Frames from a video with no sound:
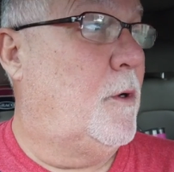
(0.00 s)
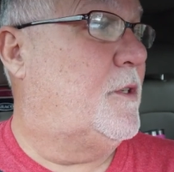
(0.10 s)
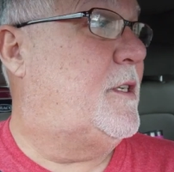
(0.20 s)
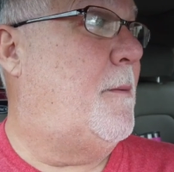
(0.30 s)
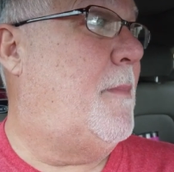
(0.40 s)
Well,
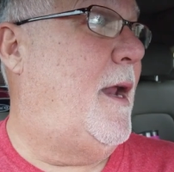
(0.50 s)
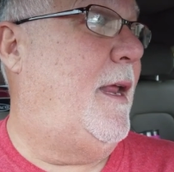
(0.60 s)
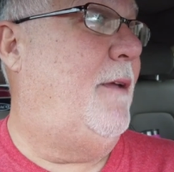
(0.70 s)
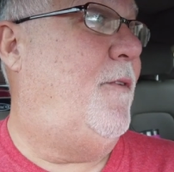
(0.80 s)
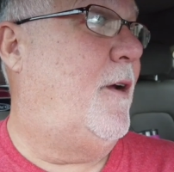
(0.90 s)

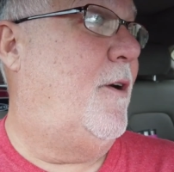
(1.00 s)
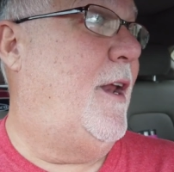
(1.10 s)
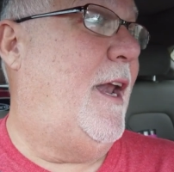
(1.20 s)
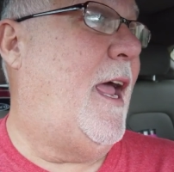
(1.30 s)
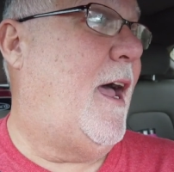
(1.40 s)
somebody figured
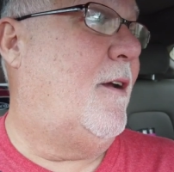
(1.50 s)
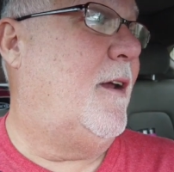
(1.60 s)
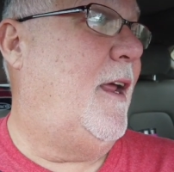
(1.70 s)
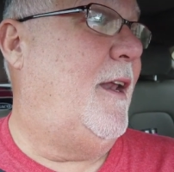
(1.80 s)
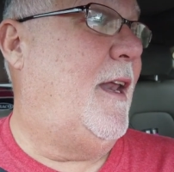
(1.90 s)
it out,
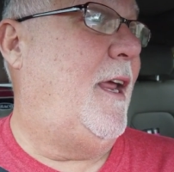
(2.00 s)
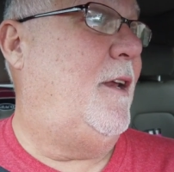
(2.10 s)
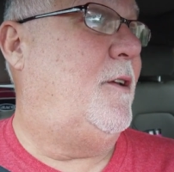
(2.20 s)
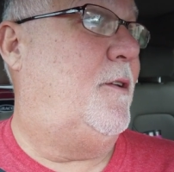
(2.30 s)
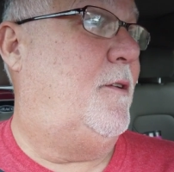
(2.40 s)
and
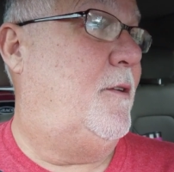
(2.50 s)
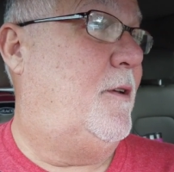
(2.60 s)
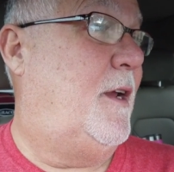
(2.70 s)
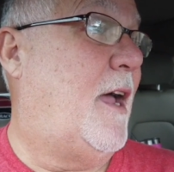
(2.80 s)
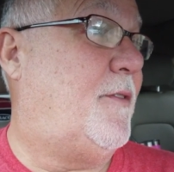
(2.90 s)
they
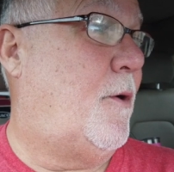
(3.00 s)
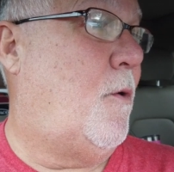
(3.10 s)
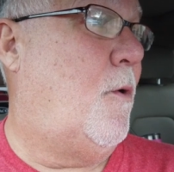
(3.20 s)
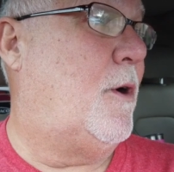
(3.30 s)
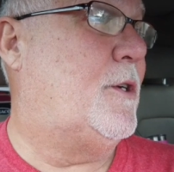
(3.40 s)
got their
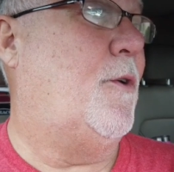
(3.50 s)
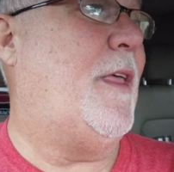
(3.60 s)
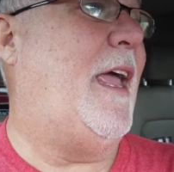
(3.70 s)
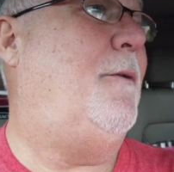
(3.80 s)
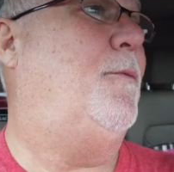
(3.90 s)
order. So,
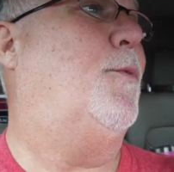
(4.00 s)
they replenished